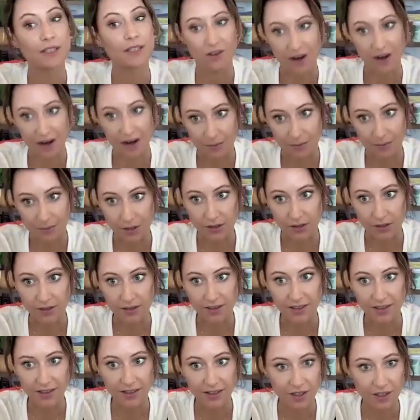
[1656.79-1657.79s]
That was
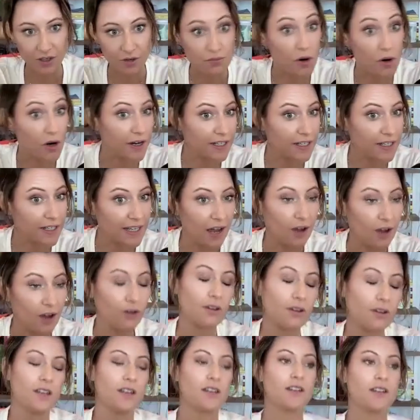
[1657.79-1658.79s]
incredible. You broke it
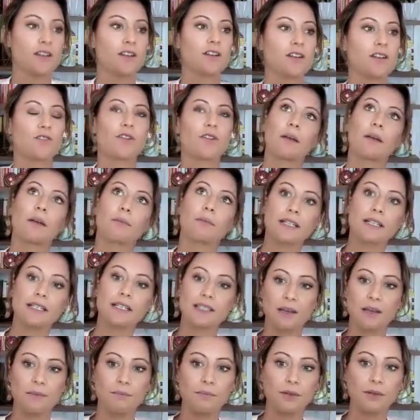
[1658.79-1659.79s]
down in an incredibly
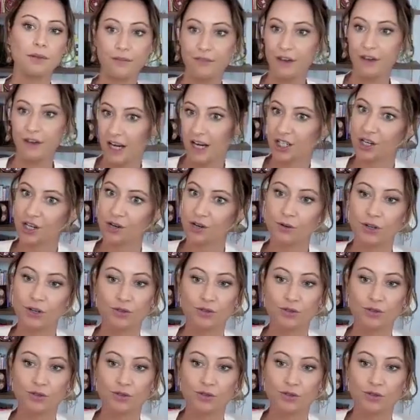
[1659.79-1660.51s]
simple fashion,